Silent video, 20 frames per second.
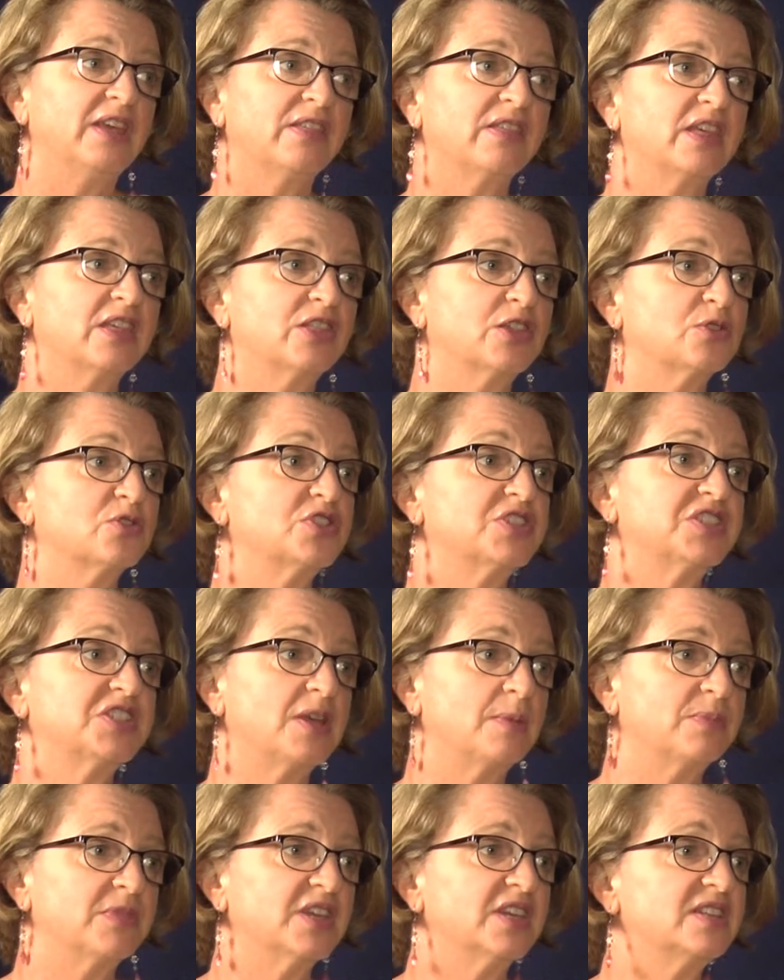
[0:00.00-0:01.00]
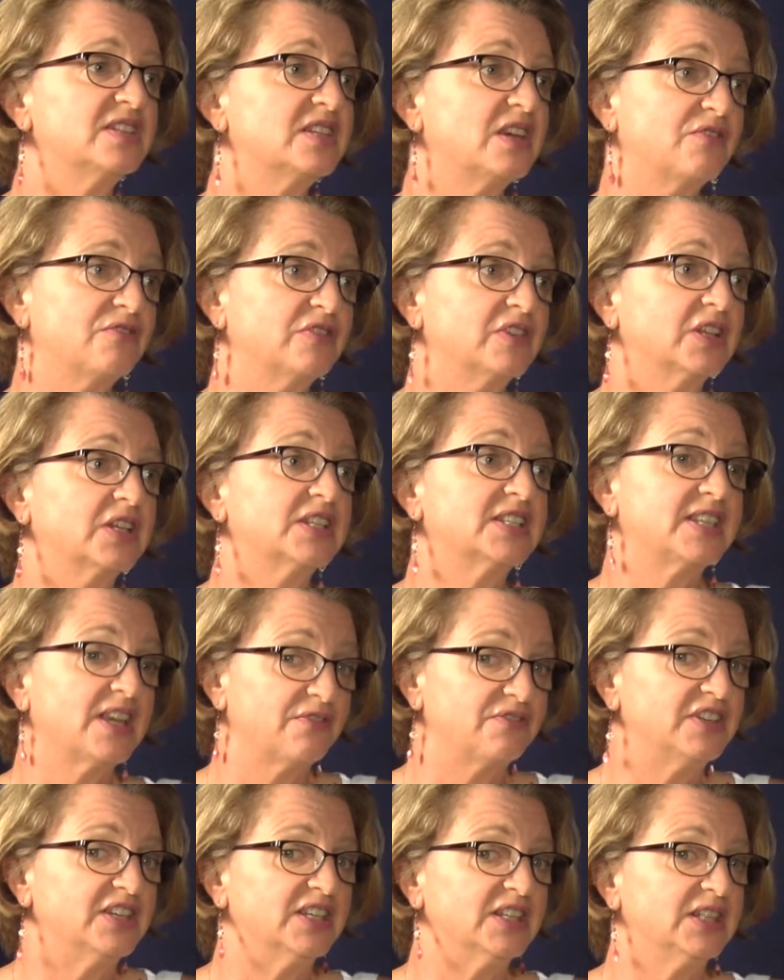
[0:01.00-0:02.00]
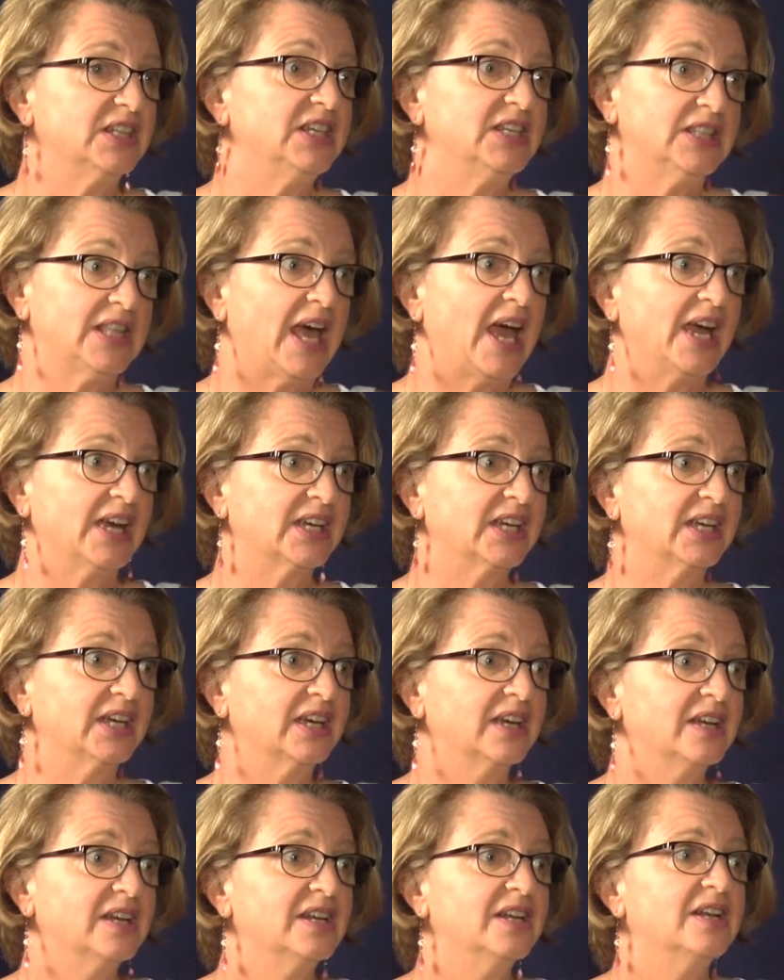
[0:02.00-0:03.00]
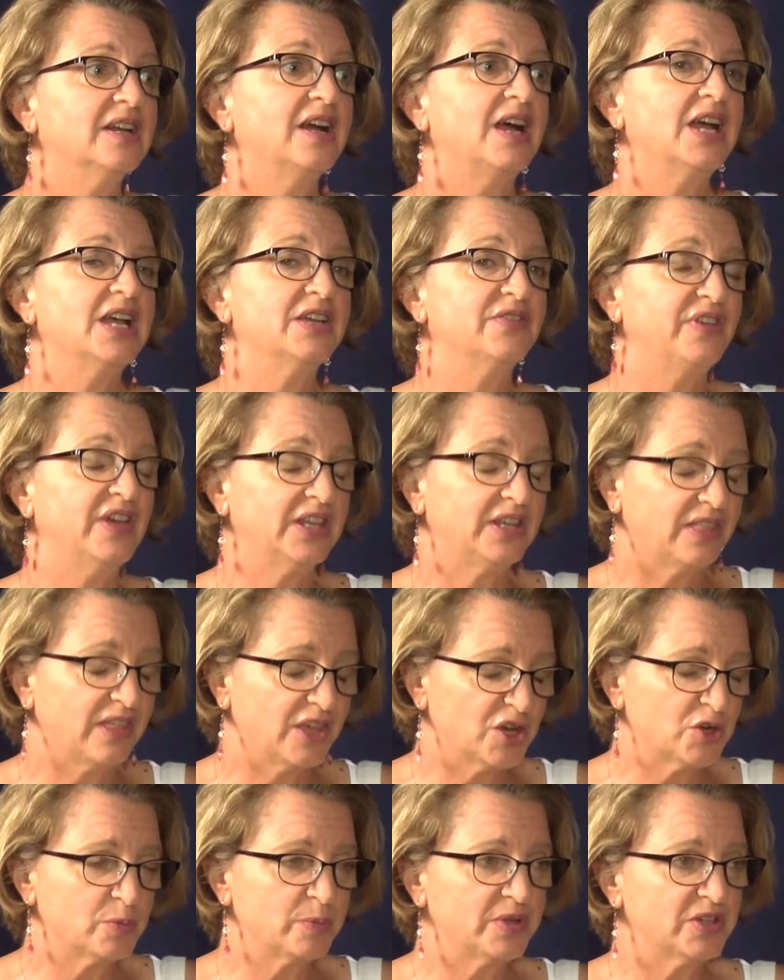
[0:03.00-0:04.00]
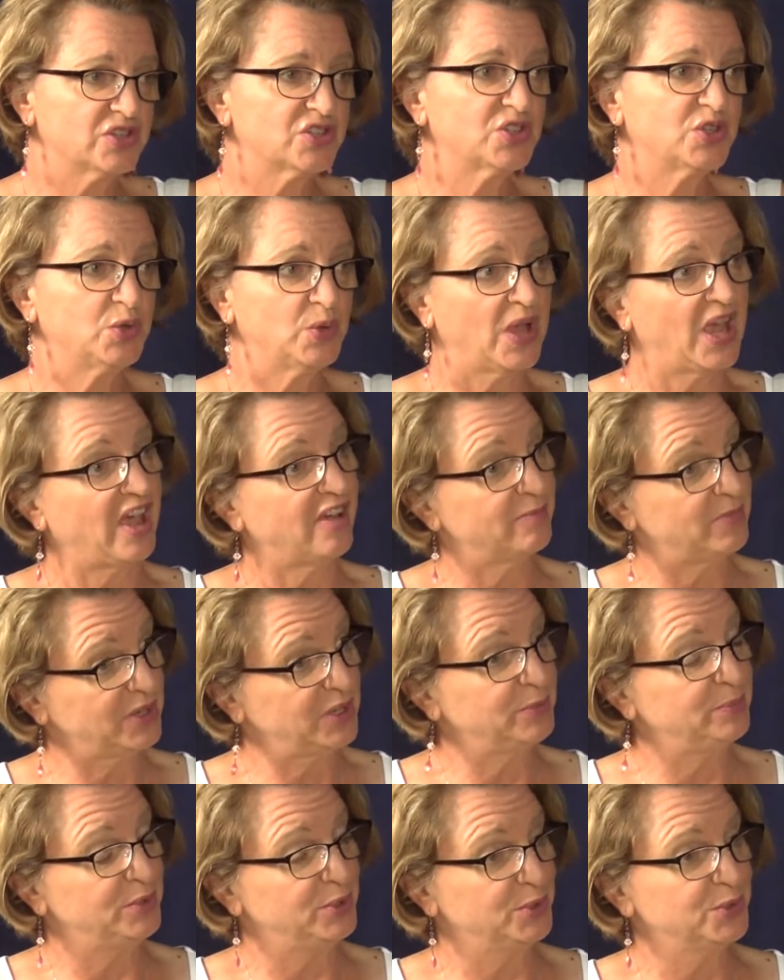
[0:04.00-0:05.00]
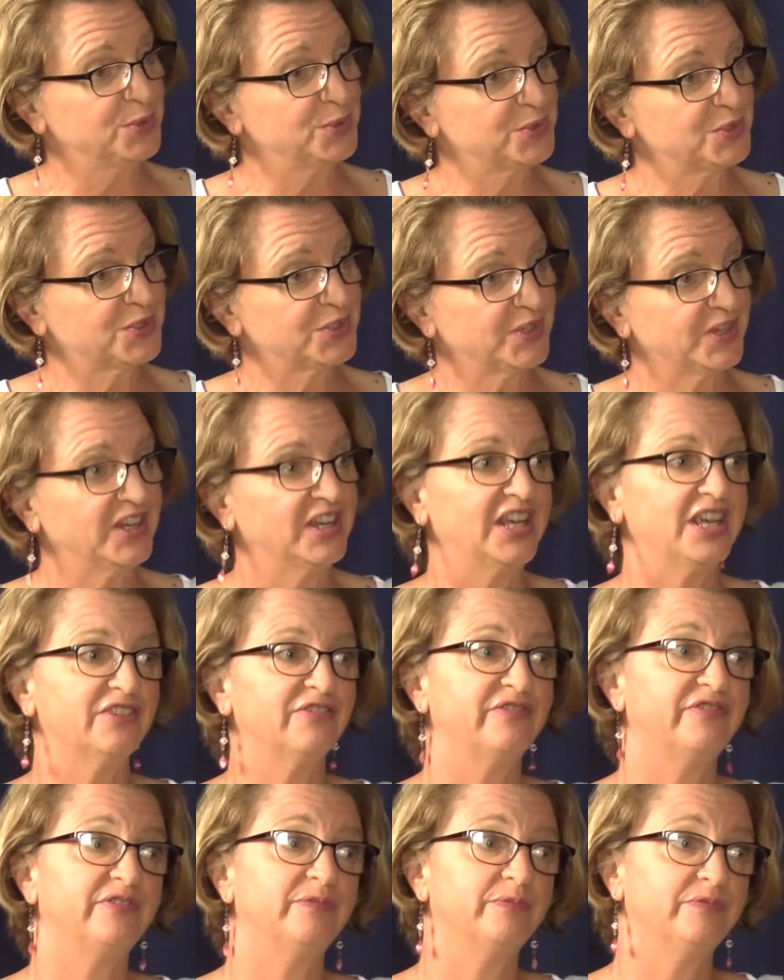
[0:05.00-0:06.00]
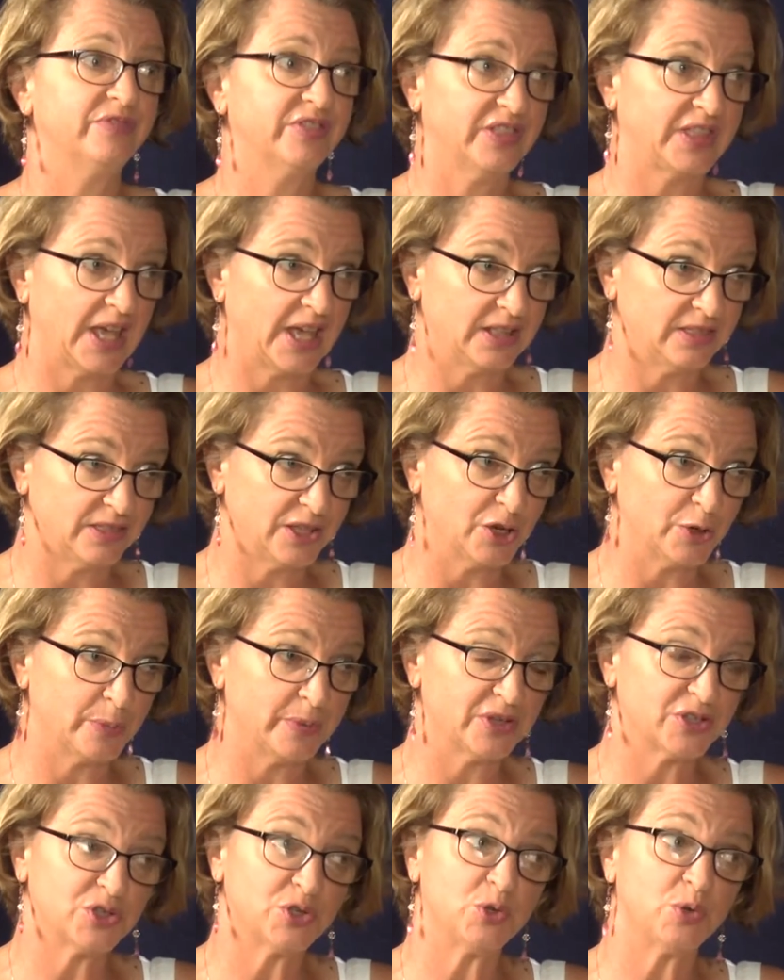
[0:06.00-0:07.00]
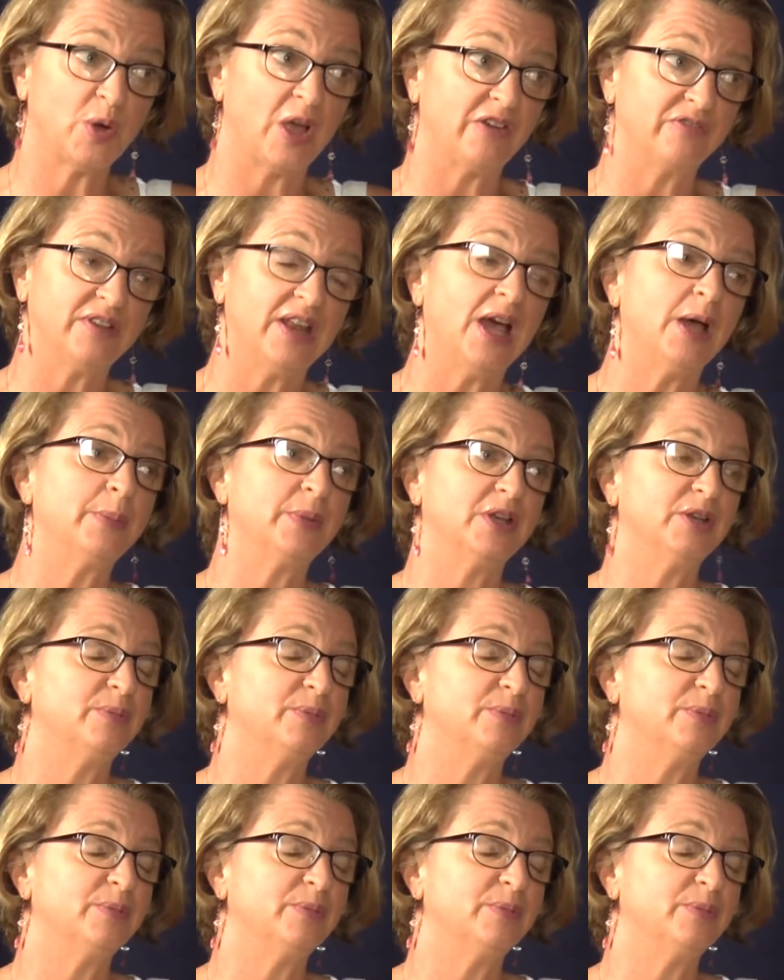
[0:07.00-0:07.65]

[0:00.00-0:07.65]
think there's something definitely lacking. I have had therapists who have been abused, and I've had therapists who have not been